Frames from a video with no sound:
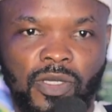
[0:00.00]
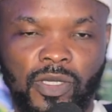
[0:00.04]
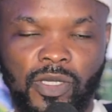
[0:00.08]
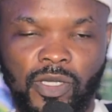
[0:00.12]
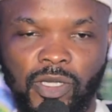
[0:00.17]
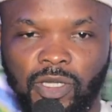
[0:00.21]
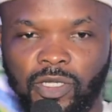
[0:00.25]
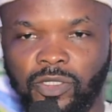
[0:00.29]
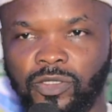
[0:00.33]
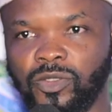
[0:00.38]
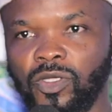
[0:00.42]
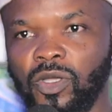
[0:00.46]

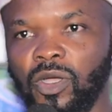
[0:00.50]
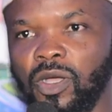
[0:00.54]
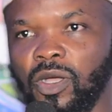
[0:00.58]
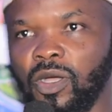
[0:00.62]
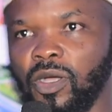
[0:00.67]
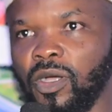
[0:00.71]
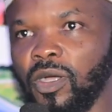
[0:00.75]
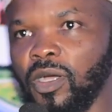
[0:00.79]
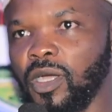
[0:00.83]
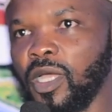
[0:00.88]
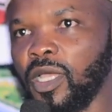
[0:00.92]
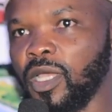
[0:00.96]

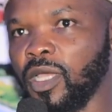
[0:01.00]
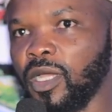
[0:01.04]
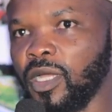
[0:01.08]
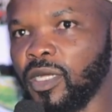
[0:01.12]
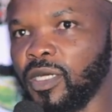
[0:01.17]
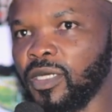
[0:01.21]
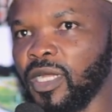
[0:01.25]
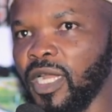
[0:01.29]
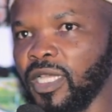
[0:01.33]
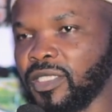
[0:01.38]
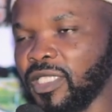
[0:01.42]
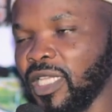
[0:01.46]

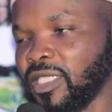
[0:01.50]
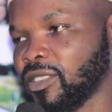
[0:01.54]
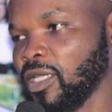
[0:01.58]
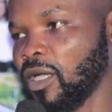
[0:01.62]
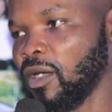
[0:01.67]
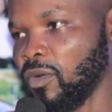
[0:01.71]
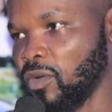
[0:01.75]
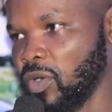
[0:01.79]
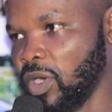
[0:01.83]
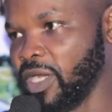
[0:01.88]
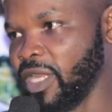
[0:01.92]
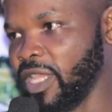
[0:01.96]
It na center
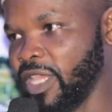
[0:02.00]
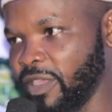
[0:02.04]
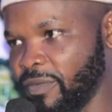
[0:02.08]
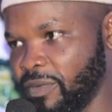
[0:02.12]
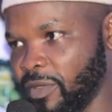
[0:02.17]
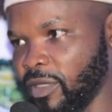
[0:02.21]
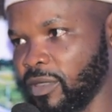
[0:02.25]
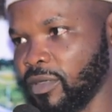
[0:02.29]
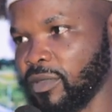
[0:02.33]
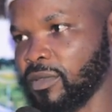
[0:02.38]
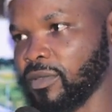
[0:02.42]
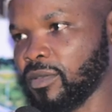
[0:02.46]
of word
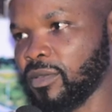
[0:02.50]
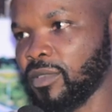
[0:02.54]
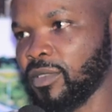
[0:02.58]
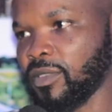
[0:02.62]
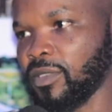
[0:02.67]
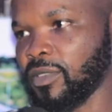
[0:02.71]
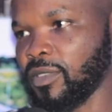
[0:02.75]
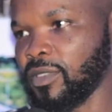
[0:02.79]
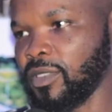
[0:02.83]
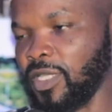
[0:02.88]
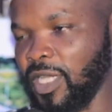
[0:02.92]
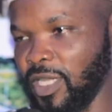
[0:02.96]
ebe.
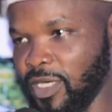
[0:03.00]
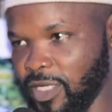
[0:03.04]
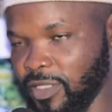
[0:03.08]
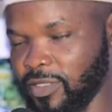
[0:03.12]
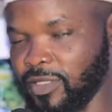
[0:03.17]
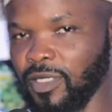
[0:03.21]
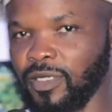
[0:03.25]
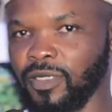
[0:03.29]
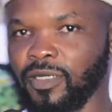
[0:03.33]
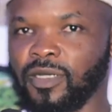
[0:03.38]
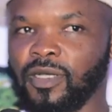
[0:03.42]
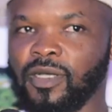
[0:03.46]
You
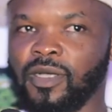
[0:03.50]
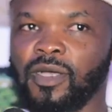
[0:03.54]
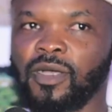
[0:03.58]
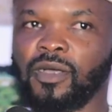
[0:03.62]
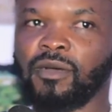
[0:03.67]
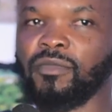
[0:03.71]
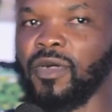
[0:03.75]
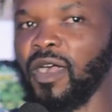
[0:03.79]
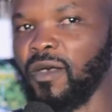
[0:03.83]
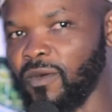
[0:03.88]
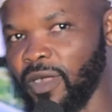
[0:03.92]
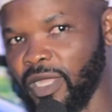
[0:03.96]
understand?
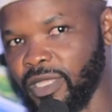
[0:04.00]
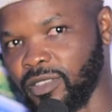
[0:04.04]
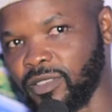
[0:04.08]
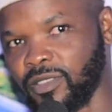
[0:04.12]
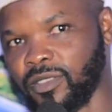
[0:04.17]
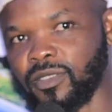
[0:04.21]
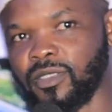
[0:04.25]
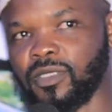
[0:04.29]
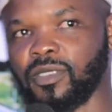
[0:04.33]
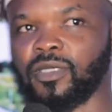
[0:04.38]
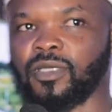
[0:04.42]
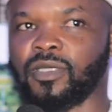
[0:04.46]
But why
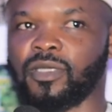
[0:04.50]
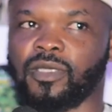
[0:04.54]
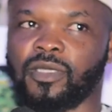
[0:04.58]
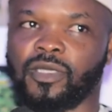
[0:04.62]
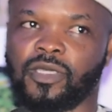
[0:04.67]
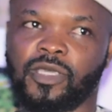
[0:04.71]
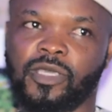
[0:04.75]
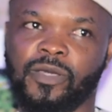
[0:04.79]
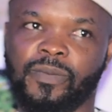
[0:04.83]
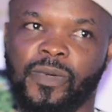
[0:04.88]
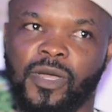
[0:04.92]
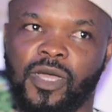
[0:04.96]
is
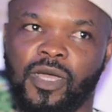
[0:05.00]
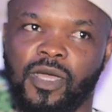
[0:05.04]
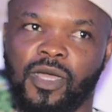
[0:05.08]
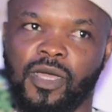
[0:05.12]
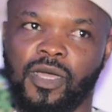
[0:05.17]
ever